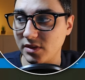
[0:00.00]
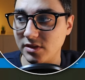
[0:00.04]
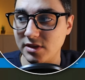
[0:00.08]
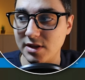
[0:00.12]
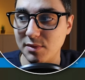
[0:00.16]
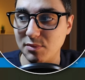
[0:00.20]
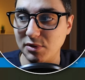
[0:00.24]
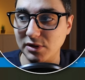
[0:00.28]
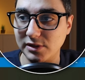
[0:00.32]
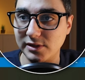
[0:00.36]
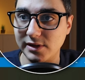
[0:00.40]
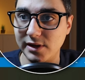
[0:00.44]

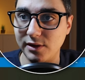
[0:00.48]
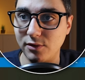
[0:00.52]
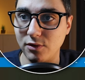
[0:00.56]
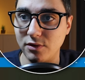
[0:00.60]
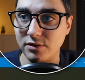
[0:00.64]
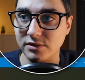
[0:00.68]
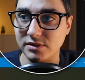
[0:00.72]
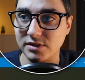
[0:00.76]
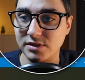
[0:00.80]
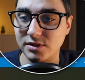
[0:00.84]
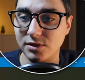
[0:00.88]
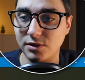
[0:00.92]
Double click
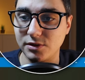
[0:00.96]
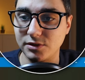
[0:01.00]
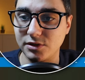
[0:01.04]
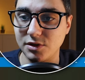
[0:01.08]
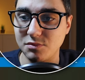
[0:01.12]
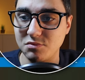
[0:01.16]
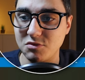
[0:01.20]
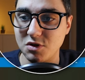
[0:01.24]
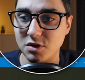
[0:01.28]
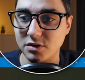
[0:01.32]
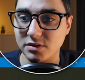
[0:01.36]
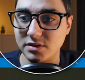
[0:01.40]
on
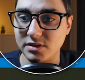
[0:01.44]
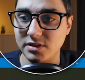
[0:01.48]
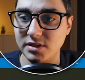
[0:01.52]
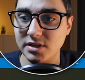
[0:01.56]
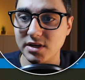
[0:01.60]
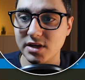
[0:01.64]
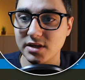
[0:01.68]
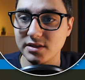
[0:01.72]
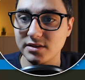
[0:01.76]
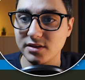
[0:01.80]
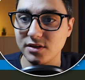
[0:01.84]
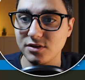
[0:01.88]

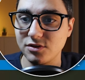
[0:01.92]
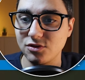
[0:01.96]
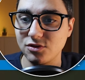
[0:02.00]
startup.cs,